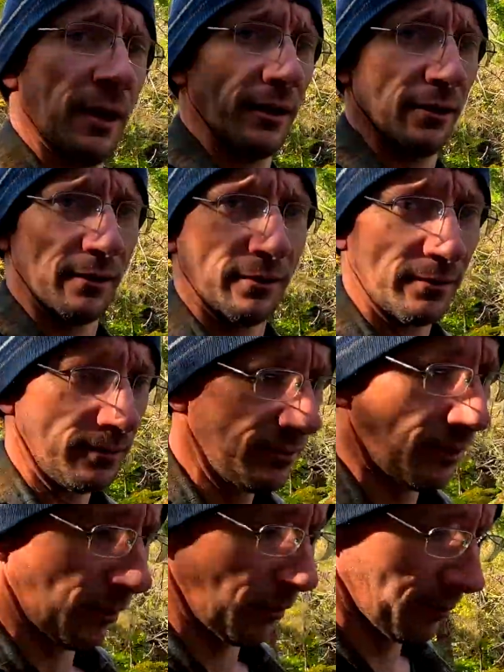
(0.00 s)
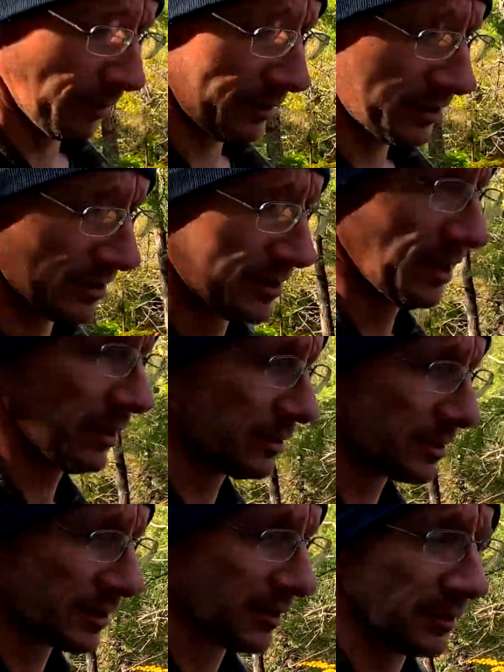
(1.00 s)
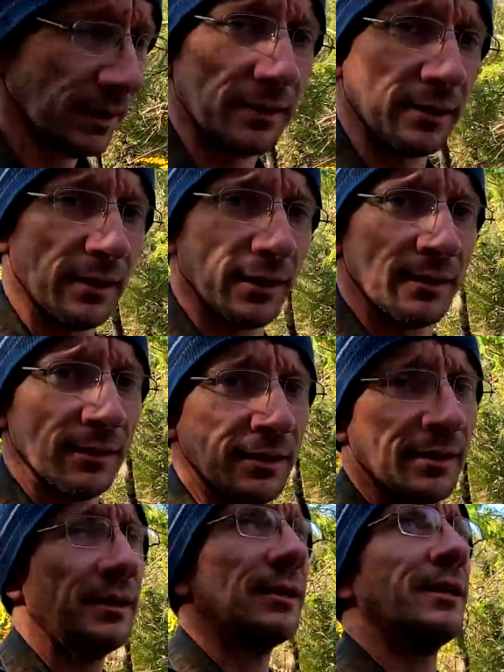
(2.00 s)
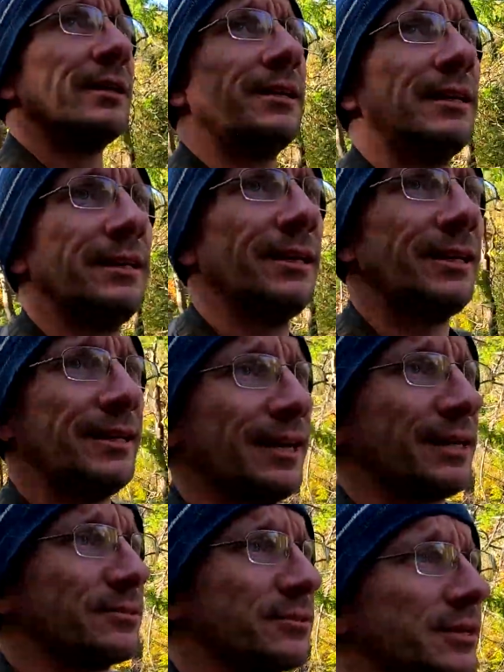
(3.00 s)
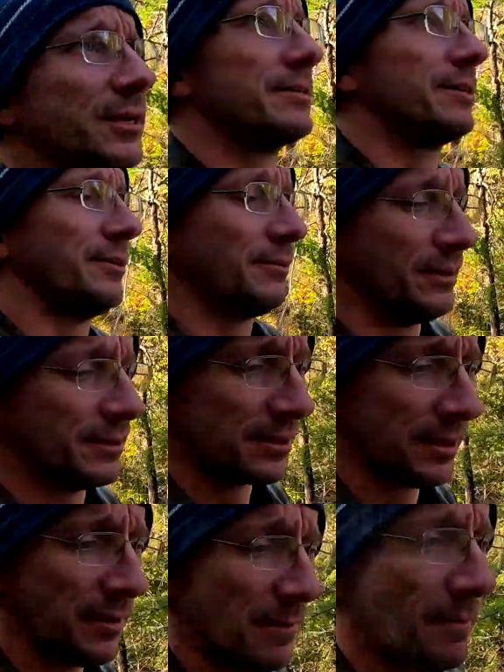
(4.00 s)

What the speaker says: you know, a whole bunch of stairs. Not that I didn't need the exercise anyways.